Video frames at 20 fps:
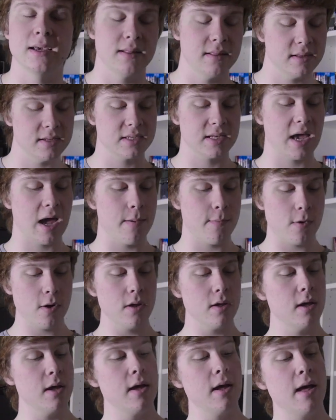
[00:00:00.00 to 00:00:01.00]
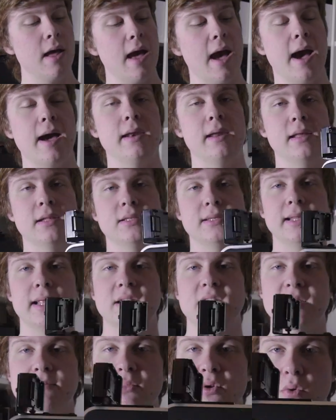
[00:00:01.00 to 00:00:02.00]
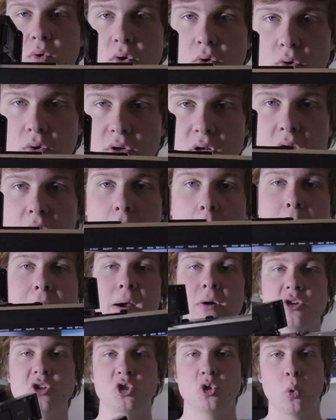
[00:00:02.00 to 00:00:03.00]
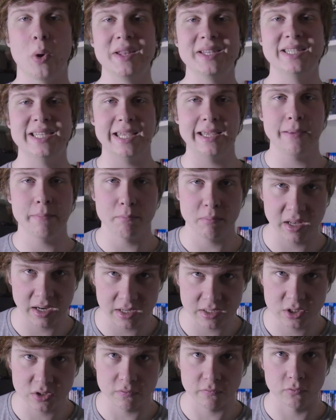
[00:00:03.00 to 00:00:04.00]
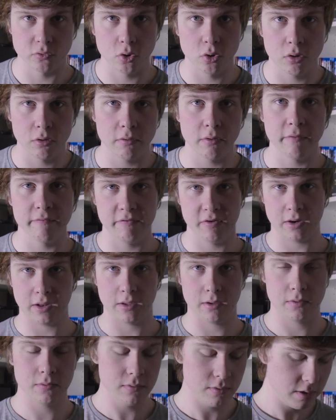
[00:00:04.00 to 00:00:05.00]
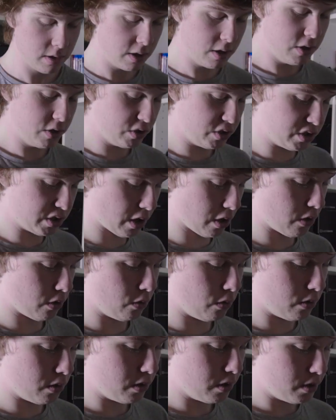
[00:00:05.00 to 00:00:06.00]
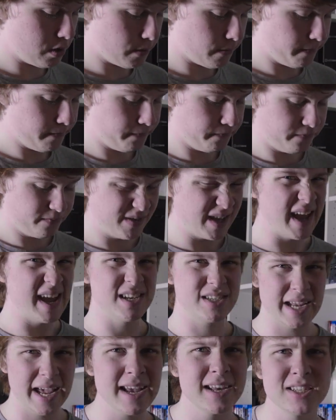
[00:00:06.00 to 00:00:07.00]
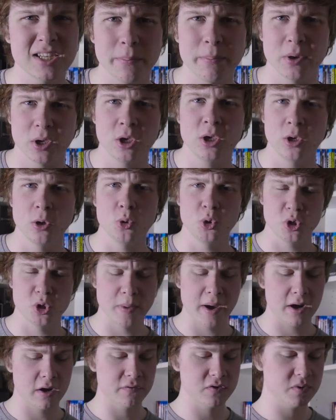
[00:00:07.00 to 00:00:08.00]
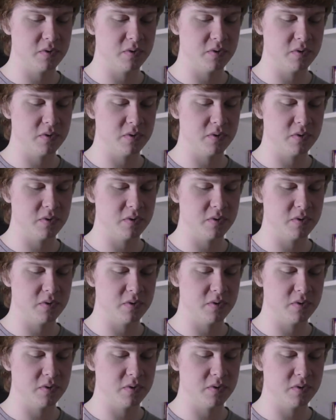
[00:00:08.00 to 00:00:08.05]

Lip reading: in this camera, and it's letting me record about 20 minutes of raw video. So it takes up a huge amount of